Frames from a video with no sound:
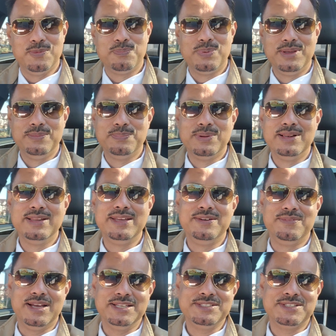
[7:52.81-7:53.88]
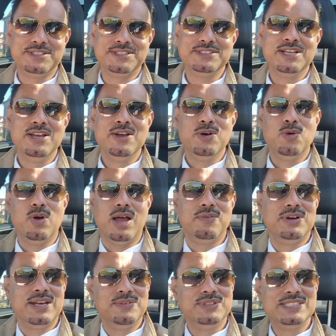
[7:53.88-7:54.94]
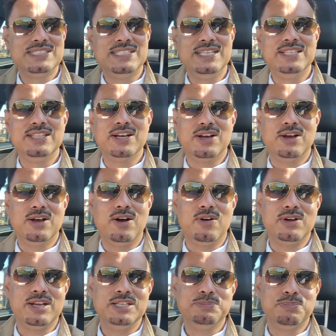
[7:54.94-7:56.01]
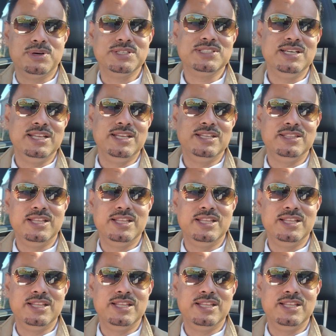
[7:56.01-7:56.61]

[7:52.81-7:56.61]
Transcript: people, investors who haven't even seen the cottage personally.